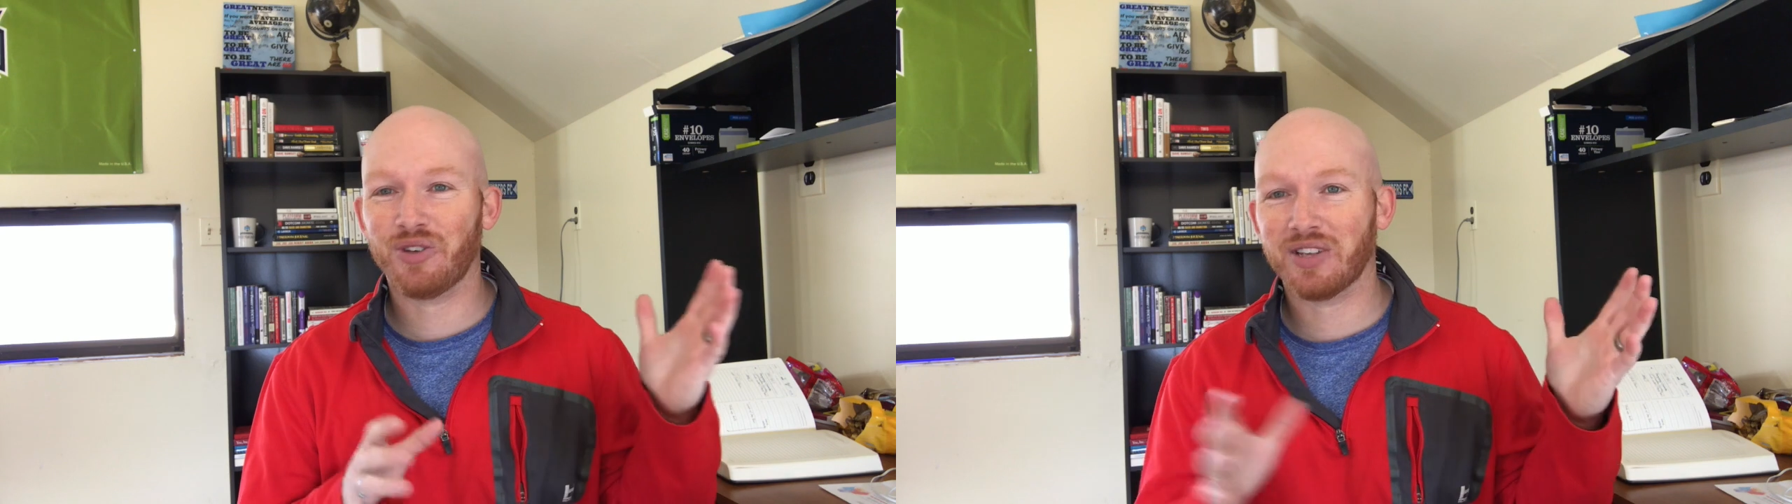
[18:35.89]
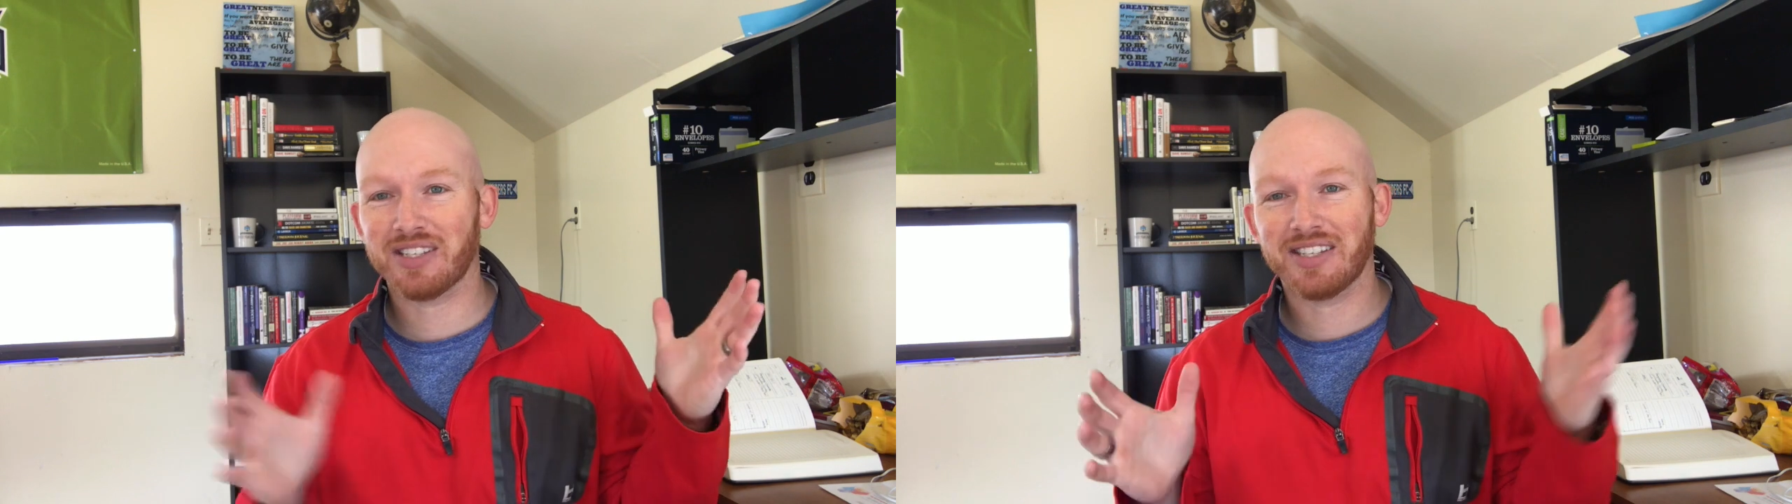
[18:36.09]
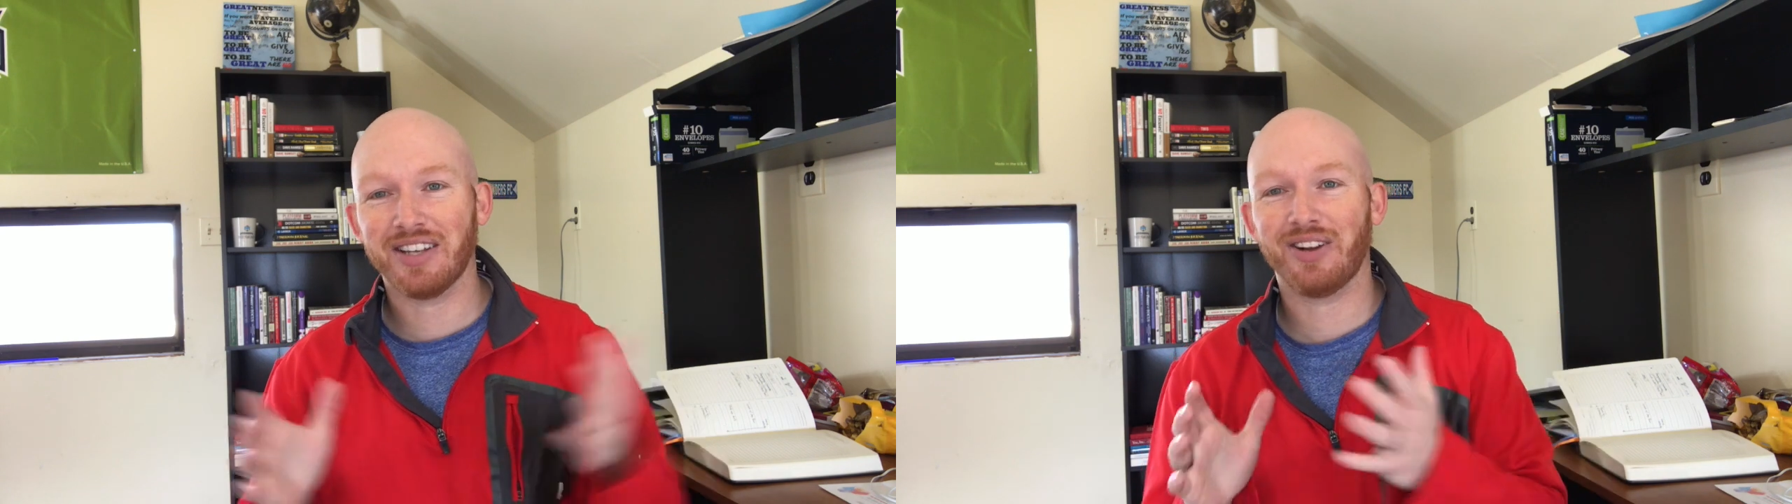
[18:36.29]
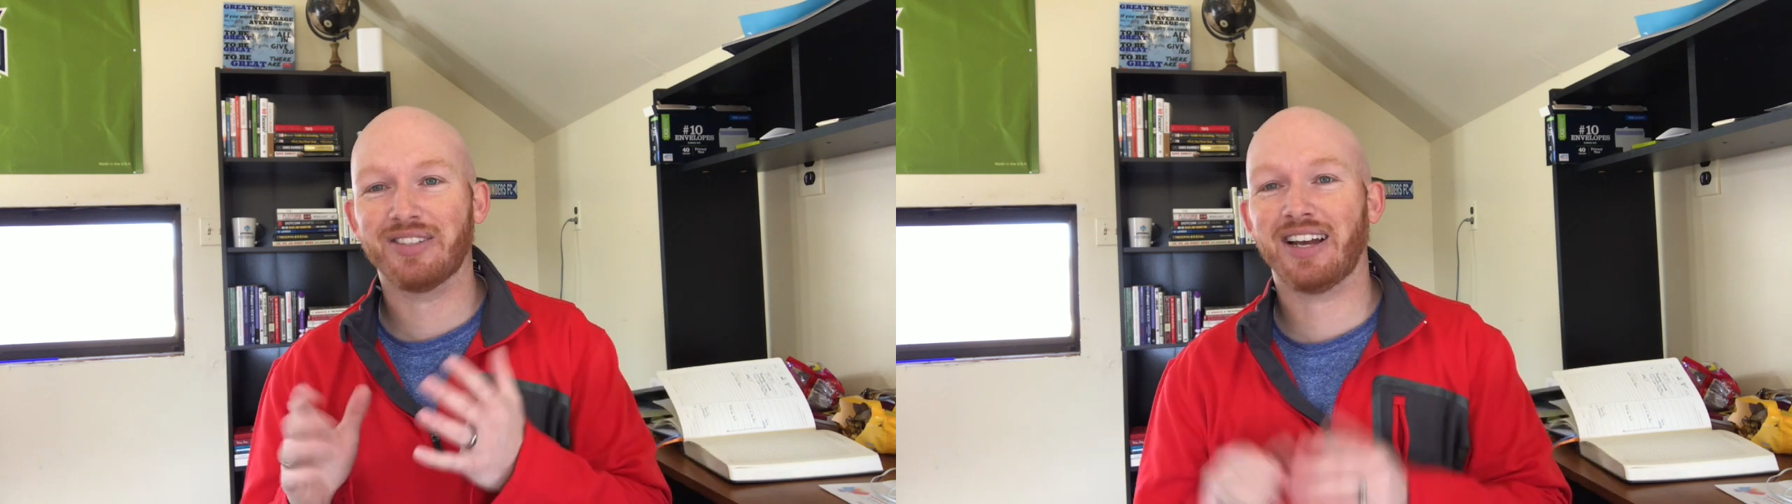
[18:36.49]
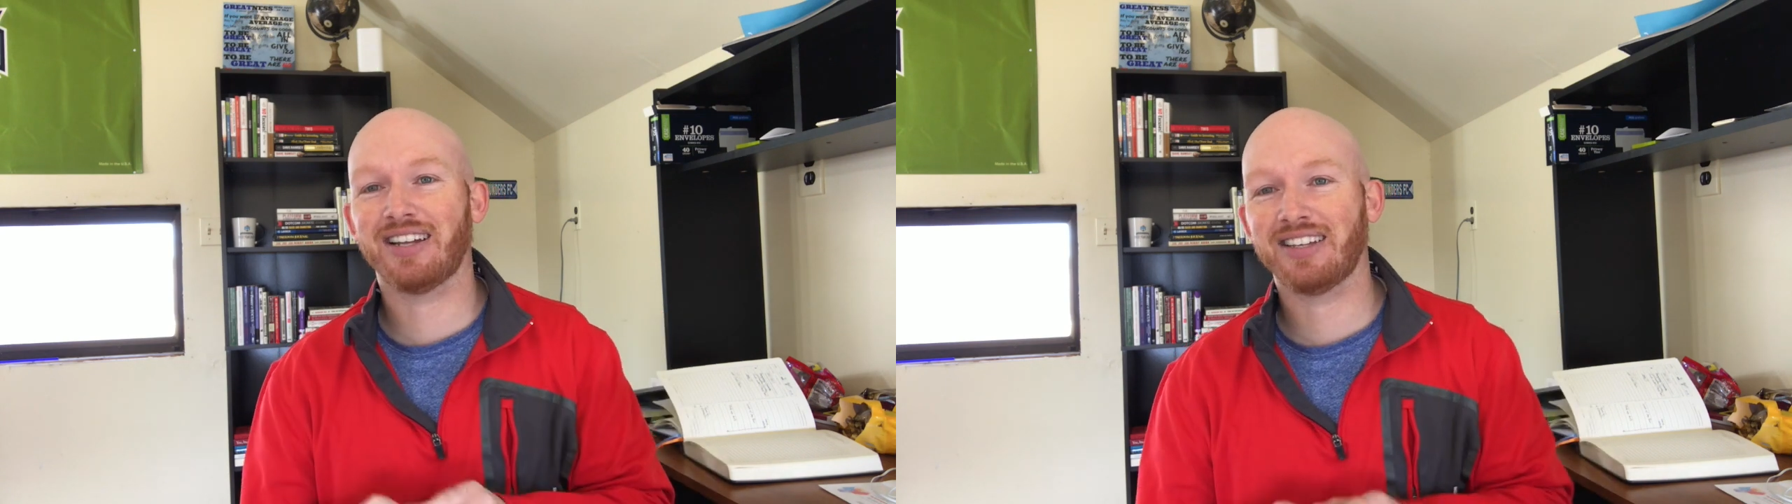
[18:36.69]
and you can see it
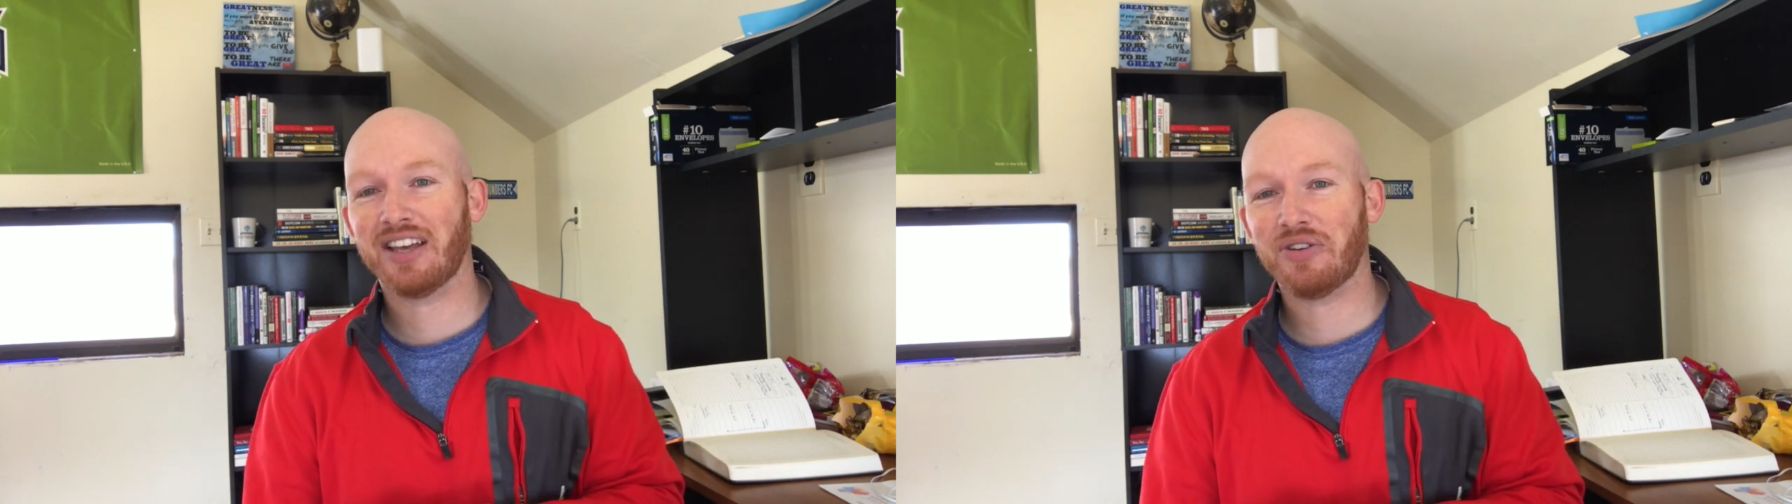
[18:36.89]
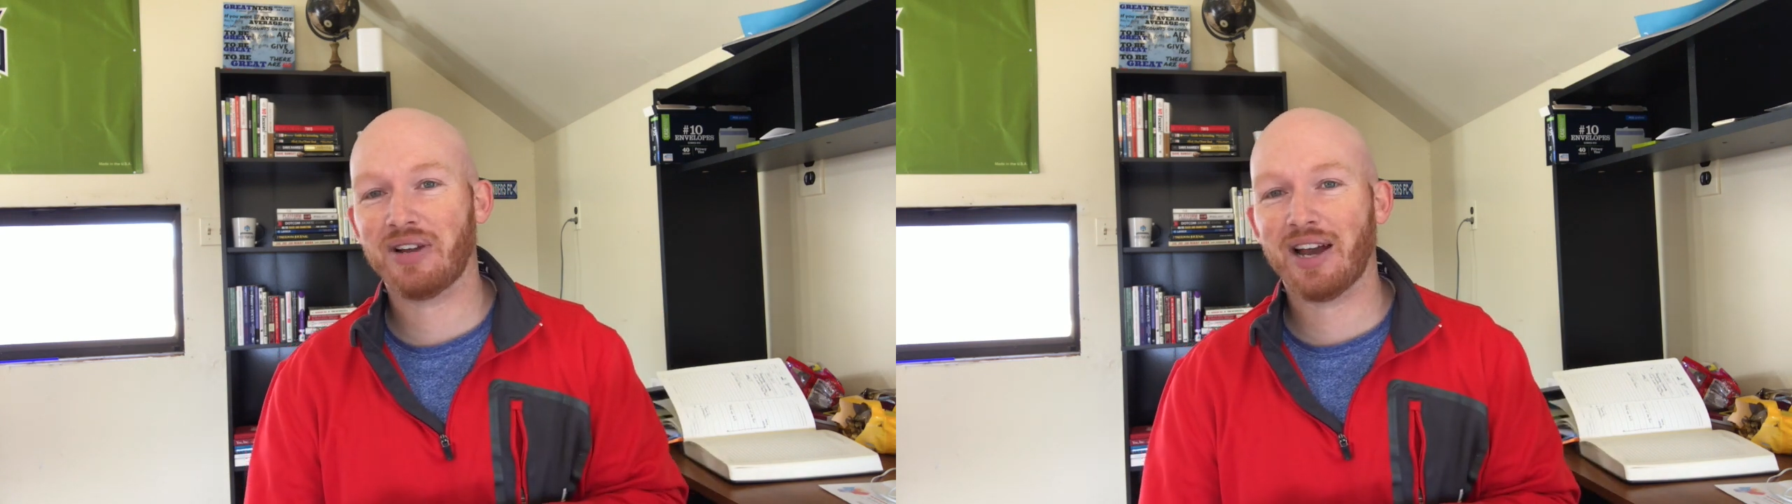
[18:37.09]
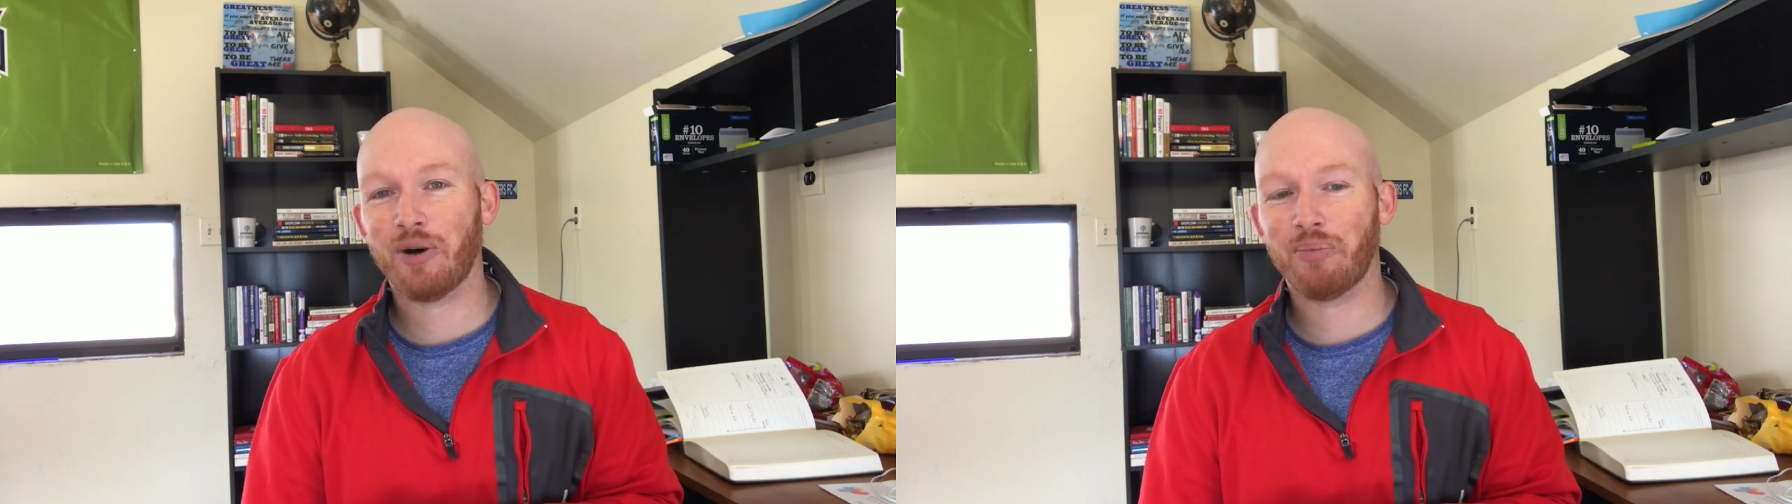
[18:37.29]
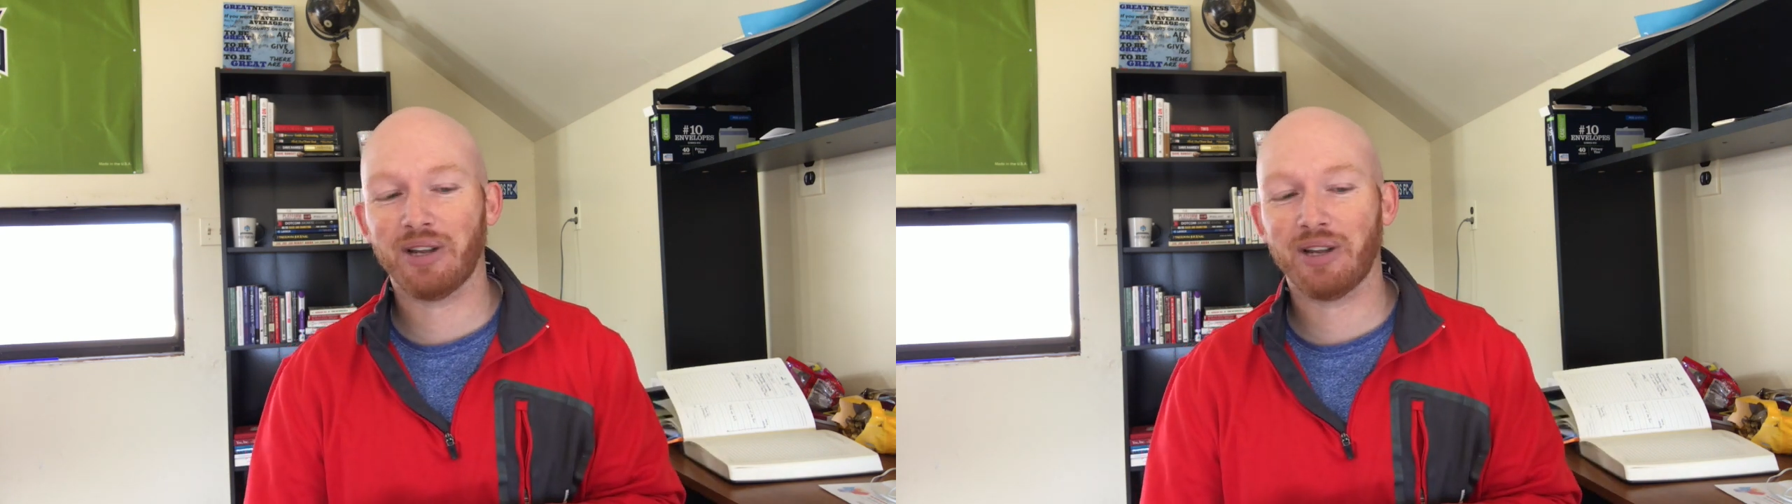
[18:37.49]
all tying together now.